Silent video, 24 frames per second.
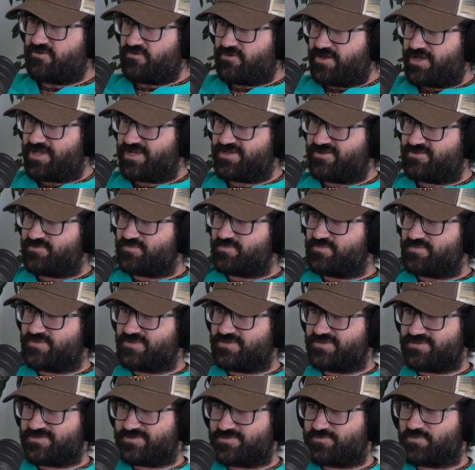way,
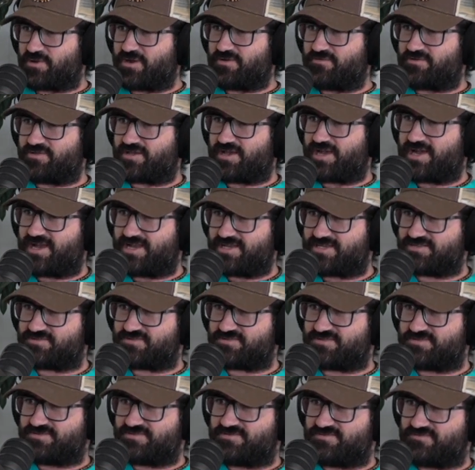it's probably the
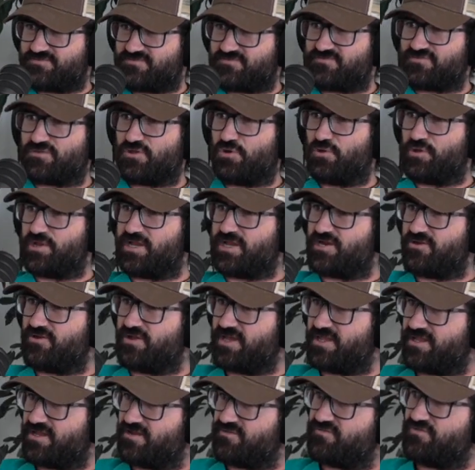highest flowing
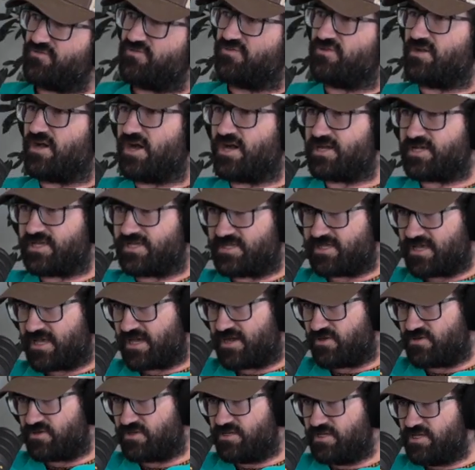area that if you knock it
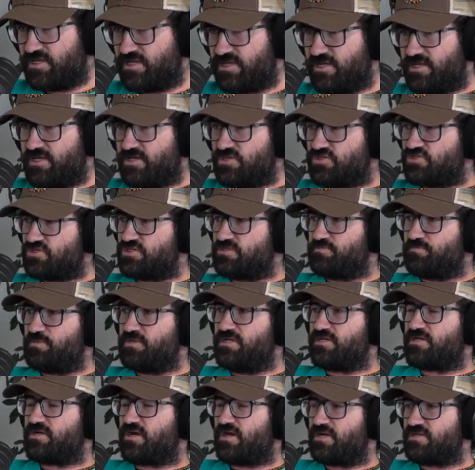down, just
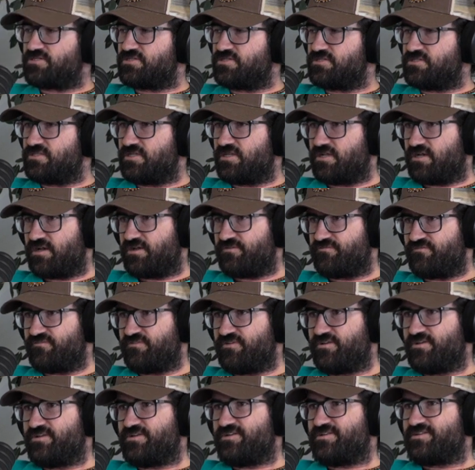be cautious enough
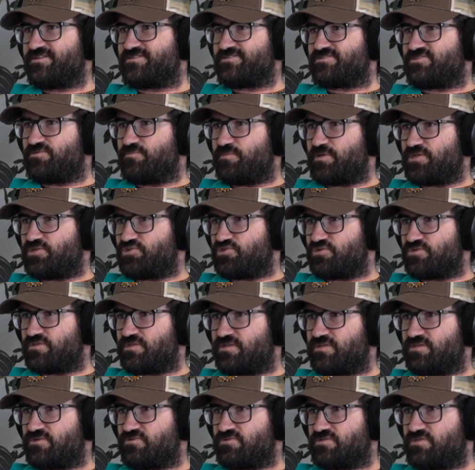to make sure
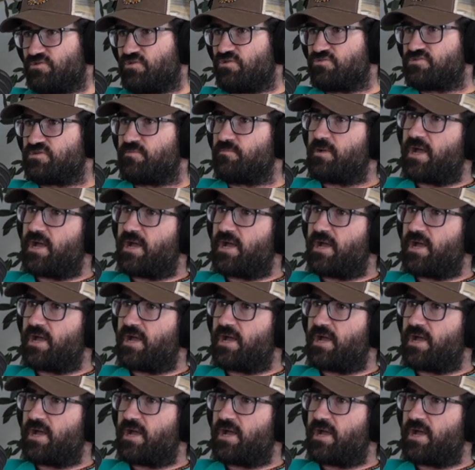that there's still some